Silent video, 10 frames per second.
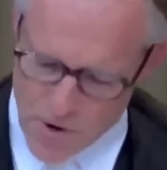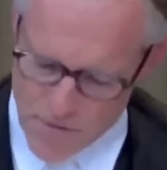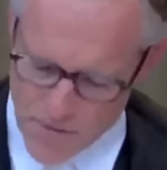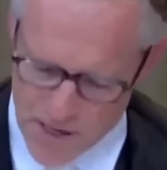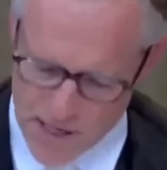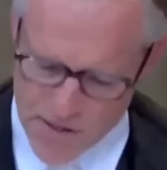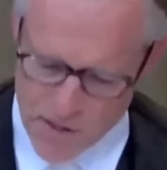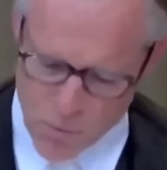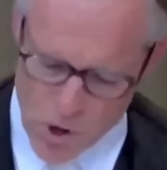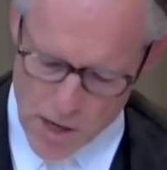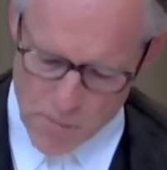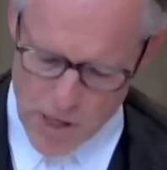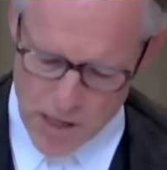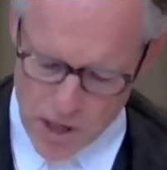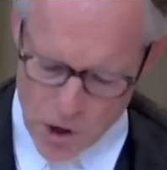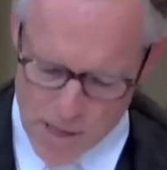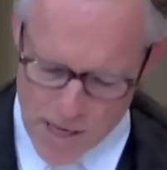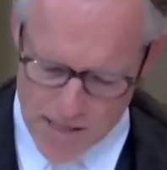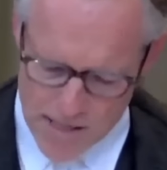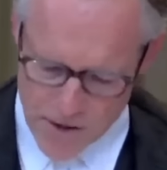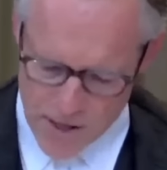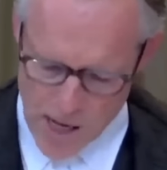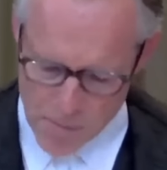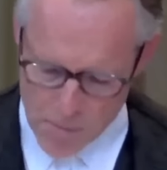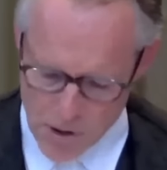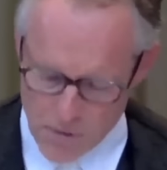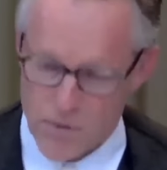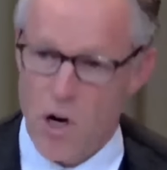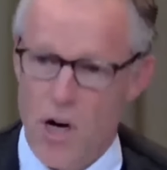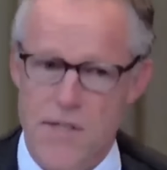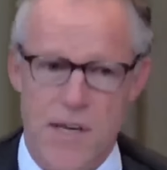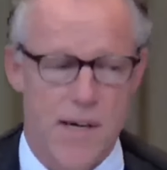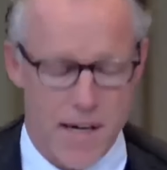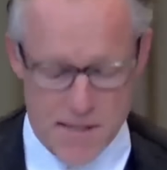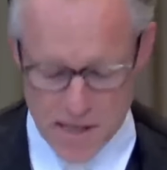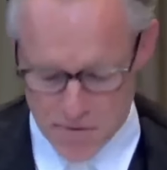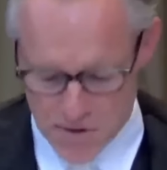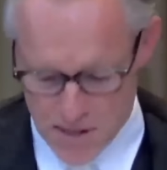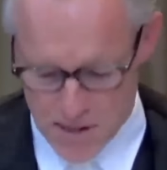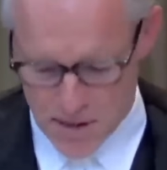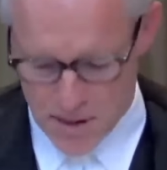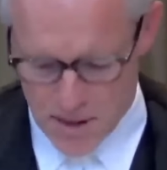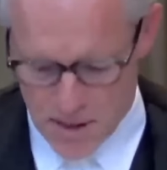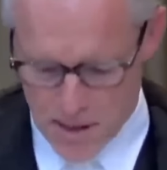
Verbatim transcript: Rafah is the primary humanitarian hub of Gaza, as I've said,